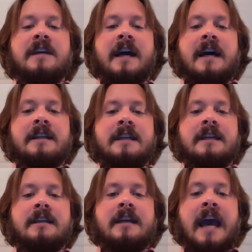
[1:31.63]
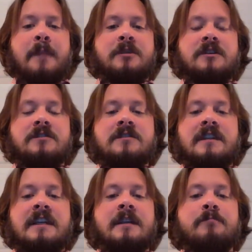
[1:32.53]
Ionic capitals
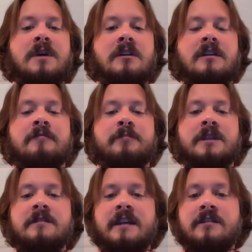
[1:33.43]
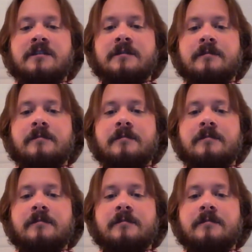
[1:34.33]
in the middle of buildings.